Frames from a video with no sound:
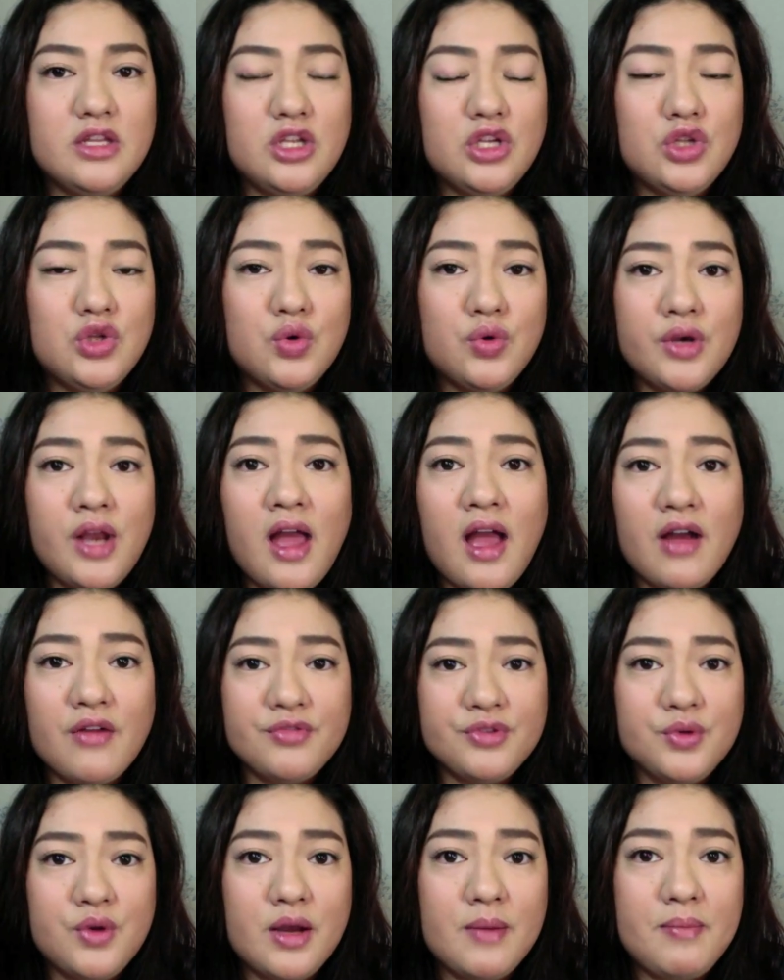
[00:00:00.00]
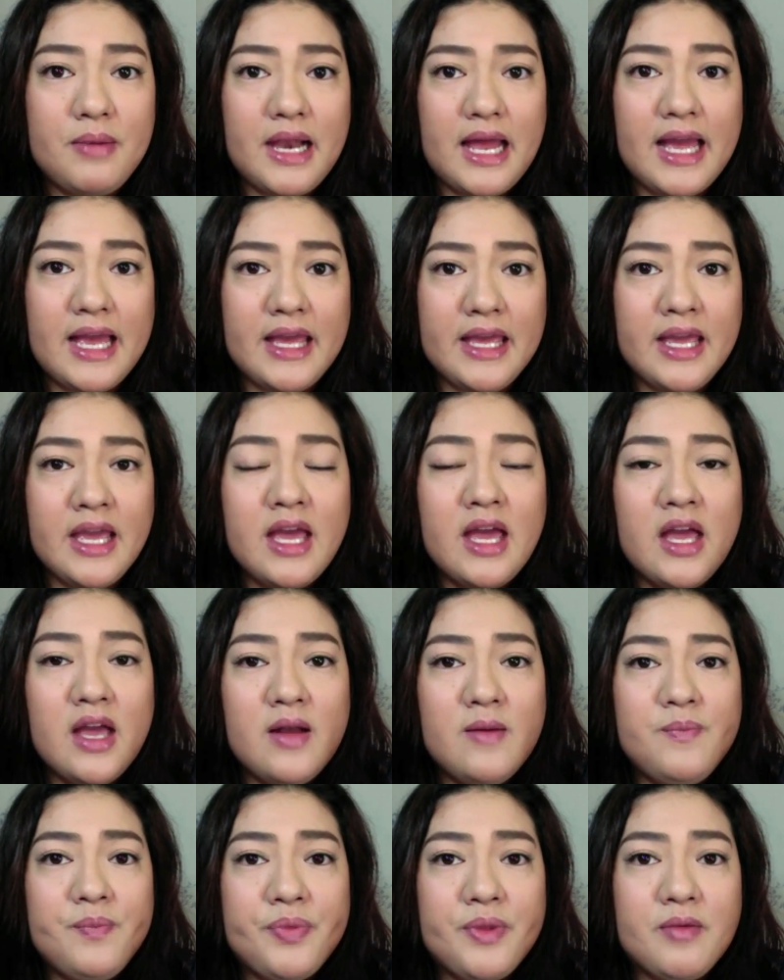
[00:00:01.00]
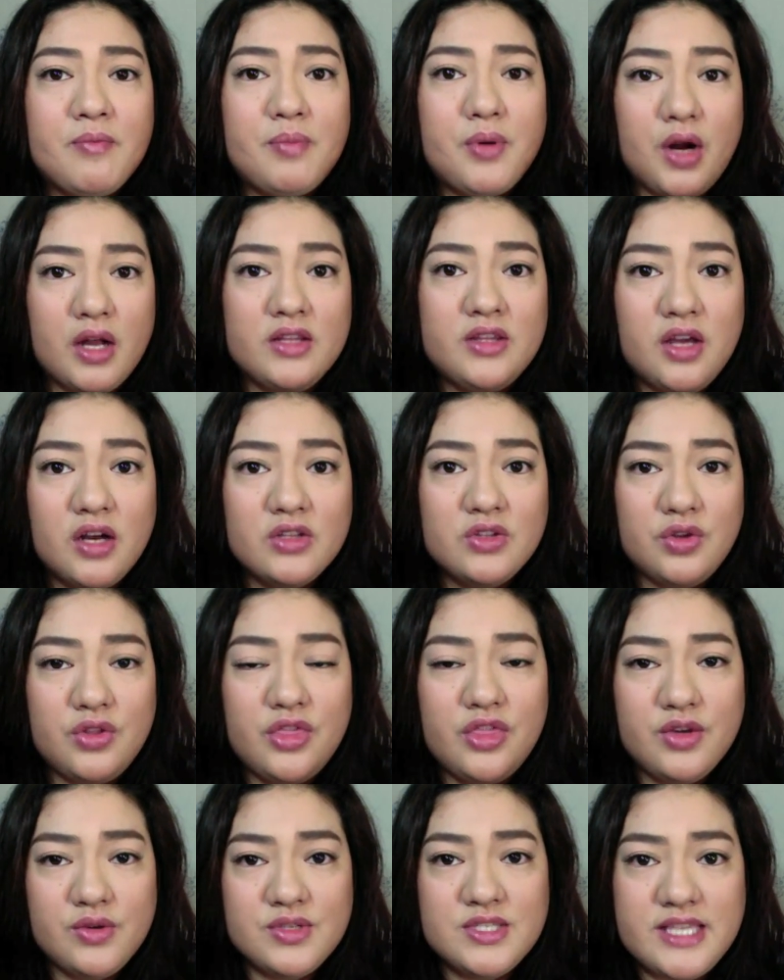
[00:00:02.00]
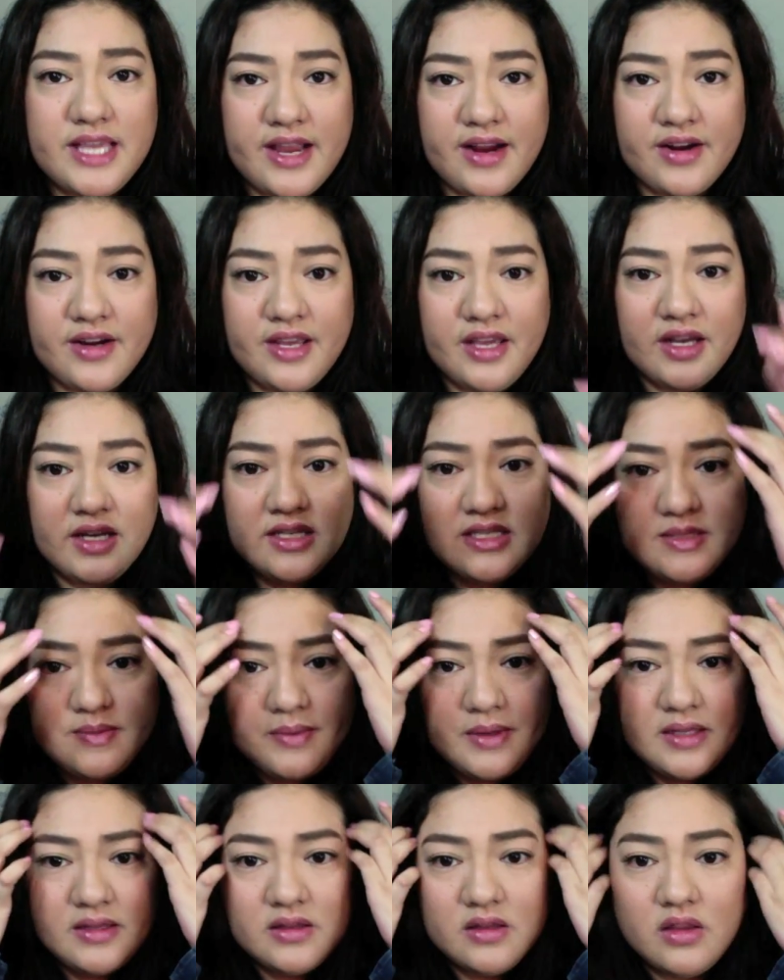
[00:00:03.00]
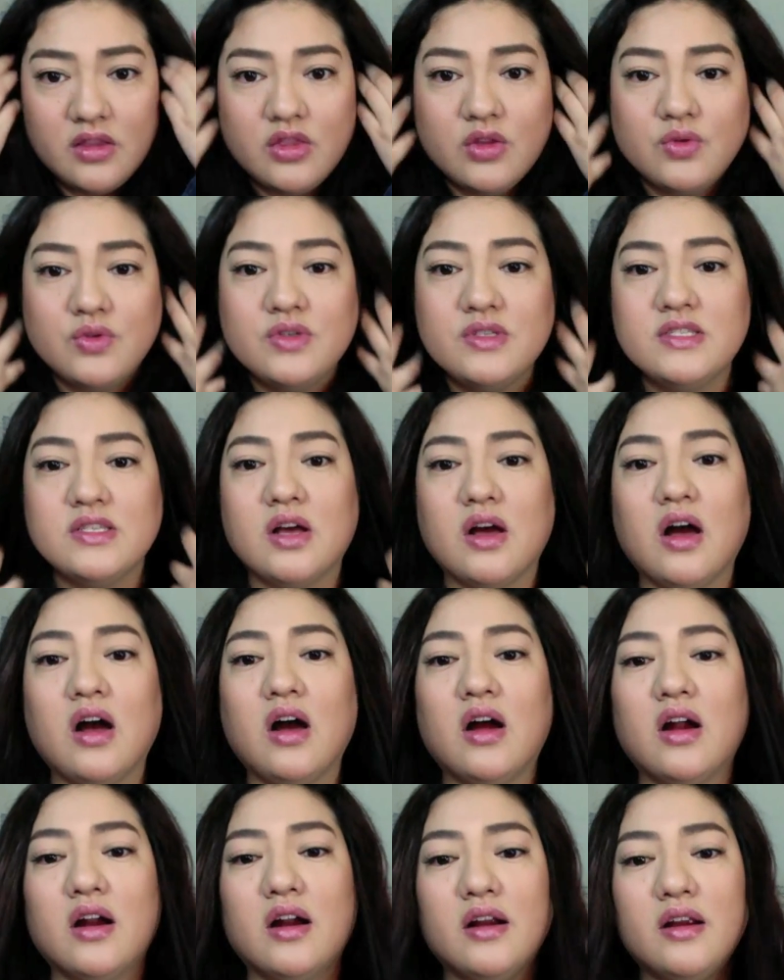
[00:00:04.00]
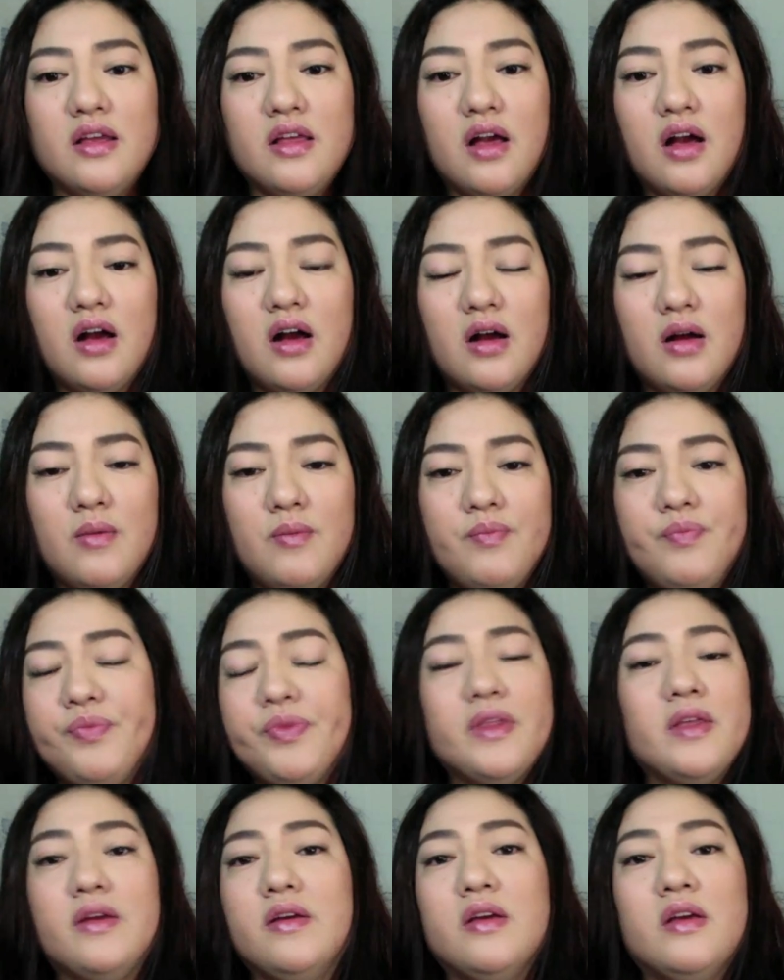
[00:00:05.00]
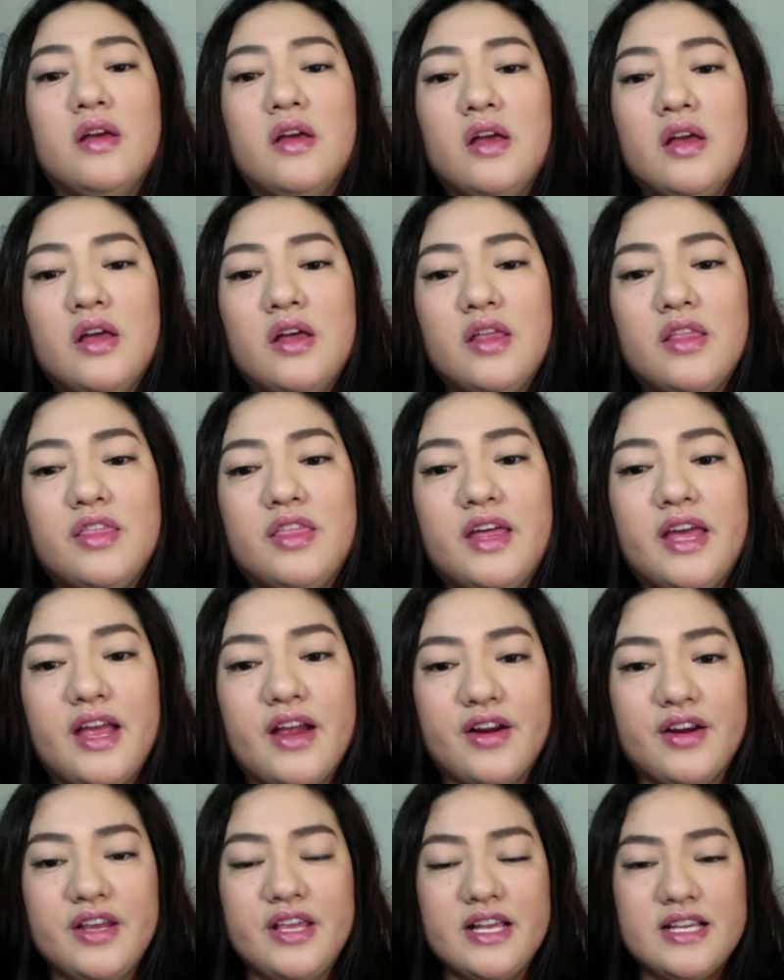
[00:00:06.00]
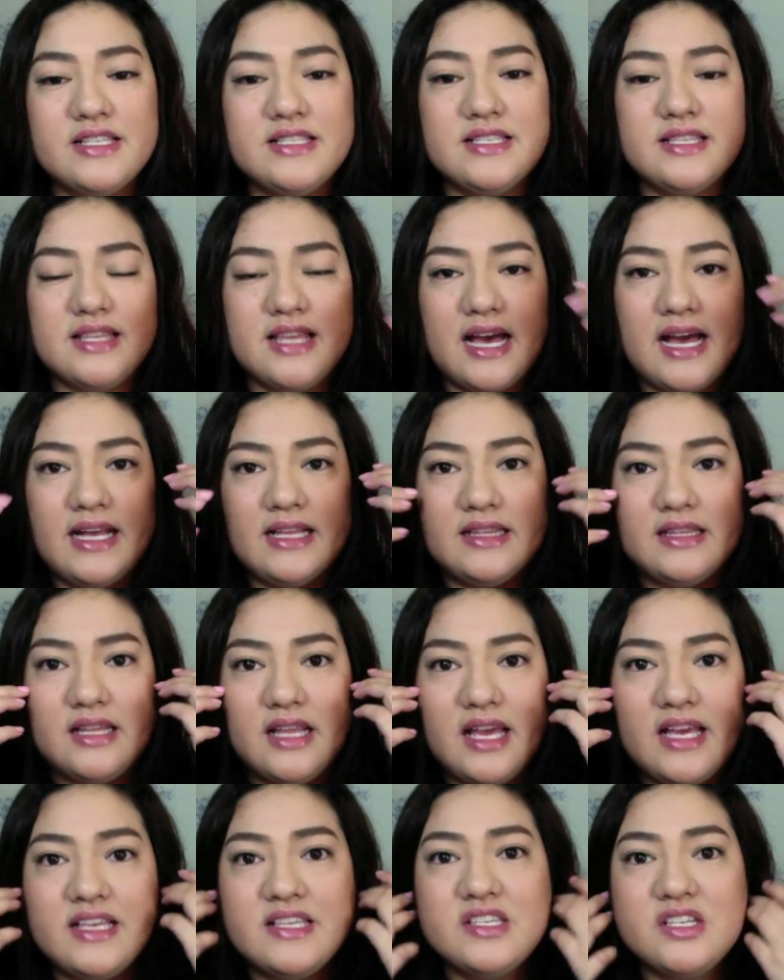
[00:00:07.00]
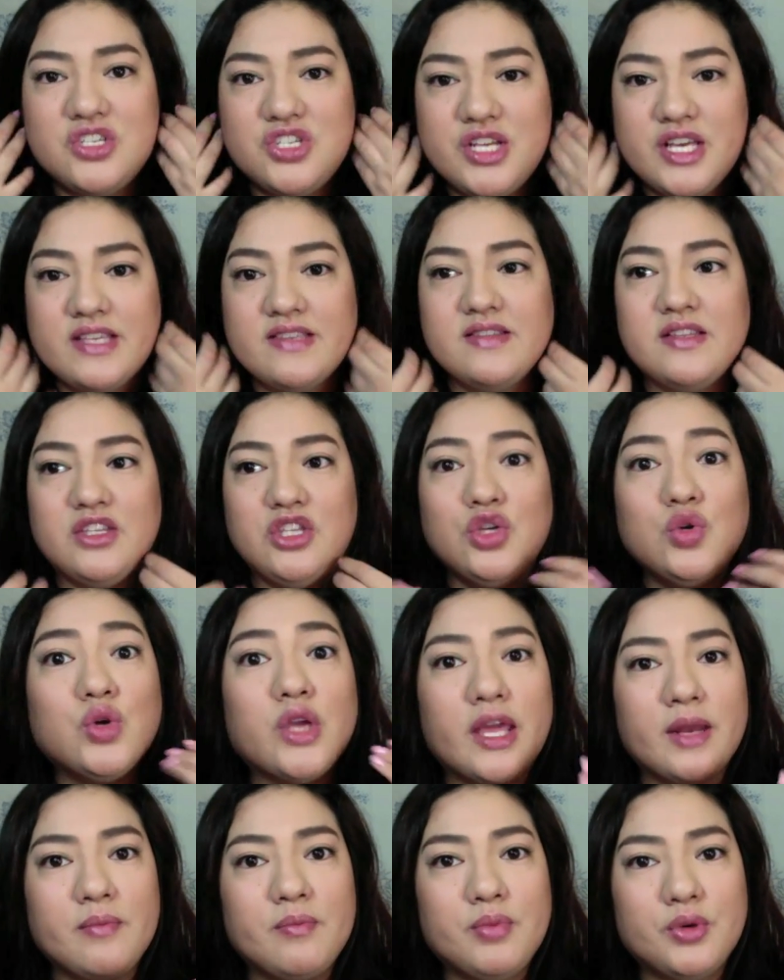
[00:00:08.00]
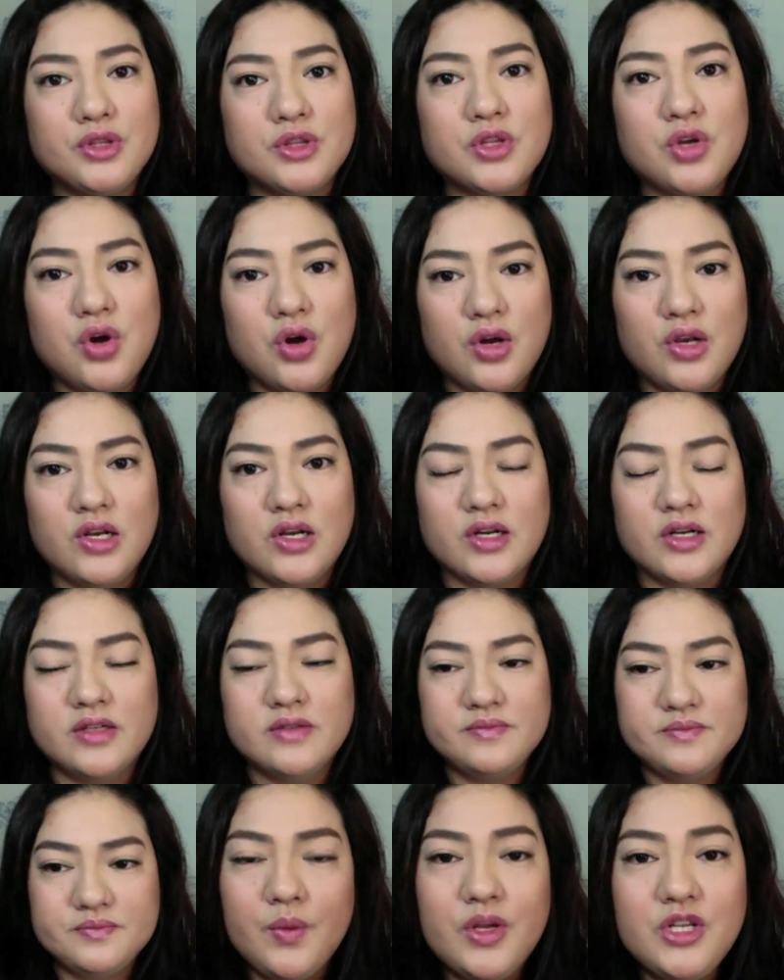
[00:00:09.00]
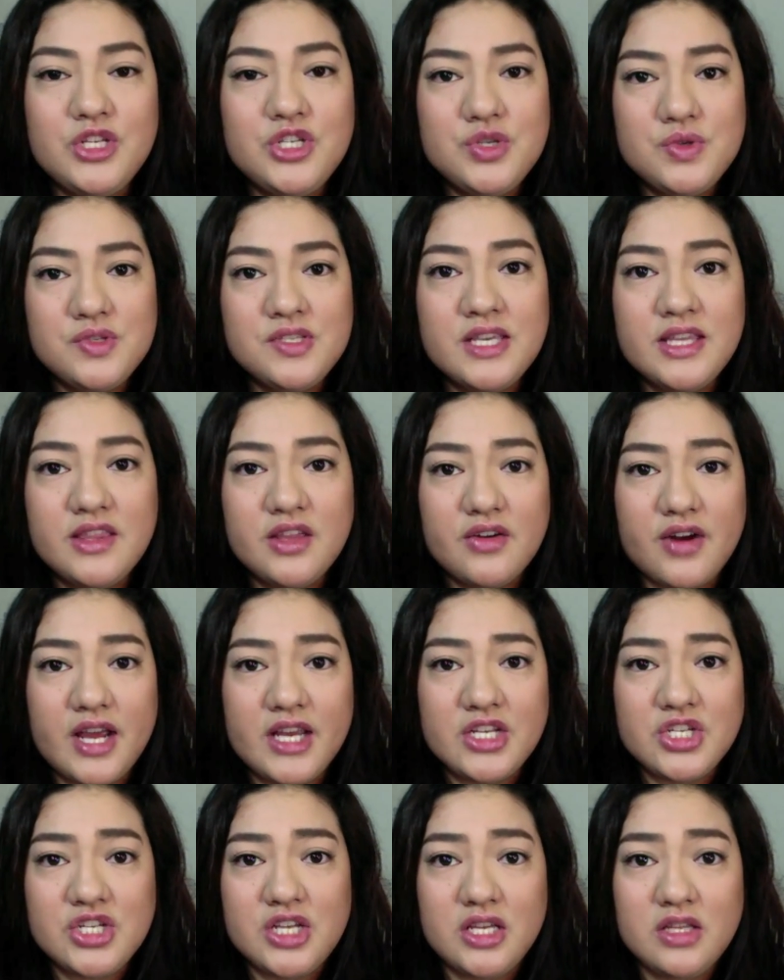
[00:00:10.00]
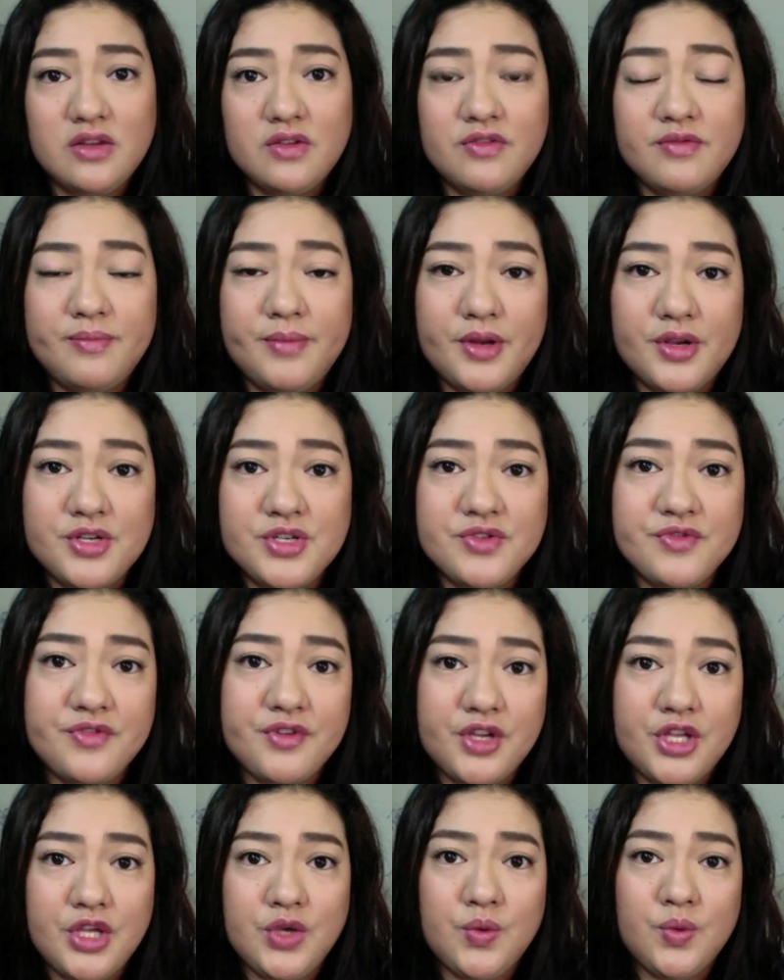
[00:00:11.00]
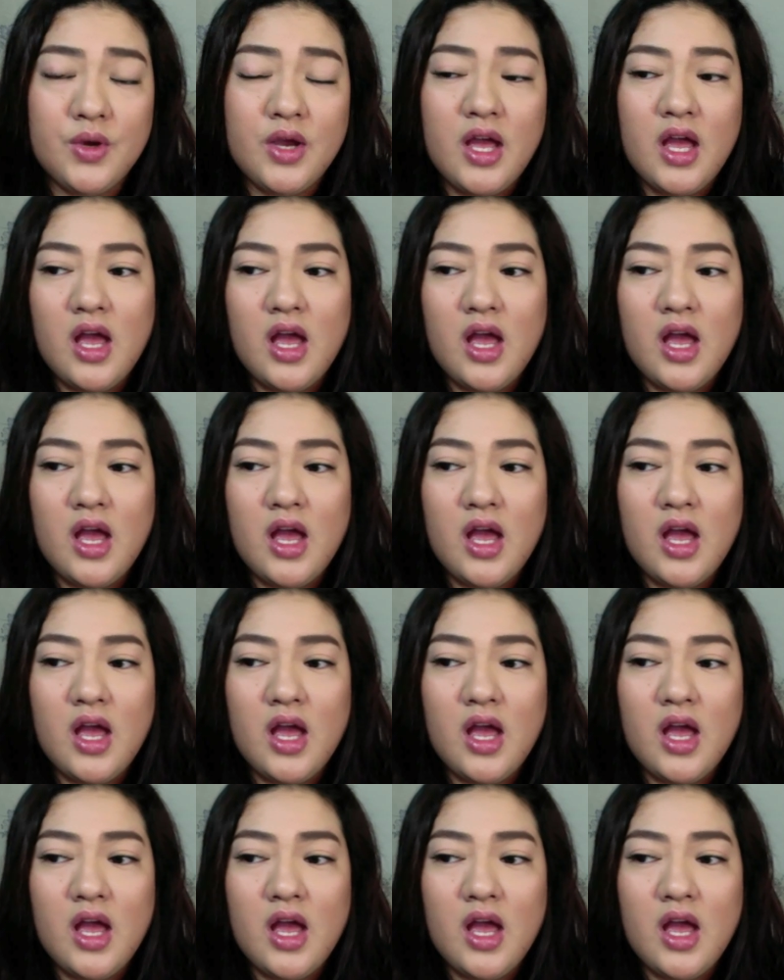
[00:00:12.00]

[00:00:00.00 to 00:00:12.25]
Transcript: You don't have to apply product on those areas, but those are the areas that I suggest that you can put color. When choosing the right shade of blush for you,